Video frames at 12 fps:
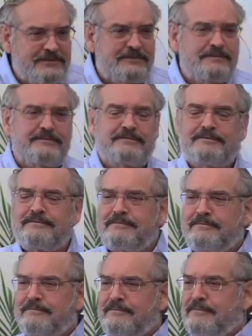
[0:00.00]

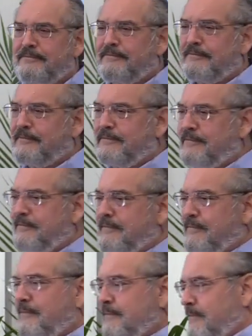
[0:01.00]

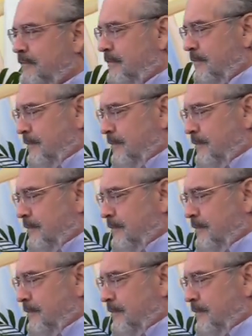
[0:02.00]
Nobody speaks.